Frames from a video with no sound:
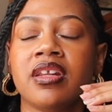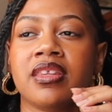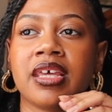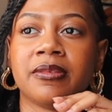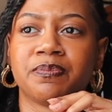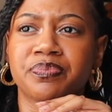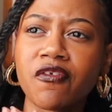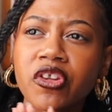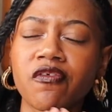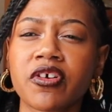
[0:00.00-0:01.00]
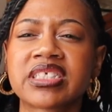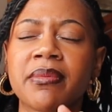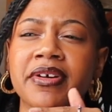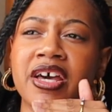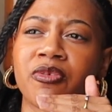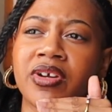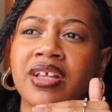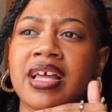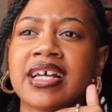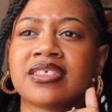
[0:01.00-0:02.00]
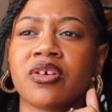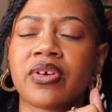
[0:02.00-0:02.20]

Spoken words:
and then for the first time I'm kind of realizing,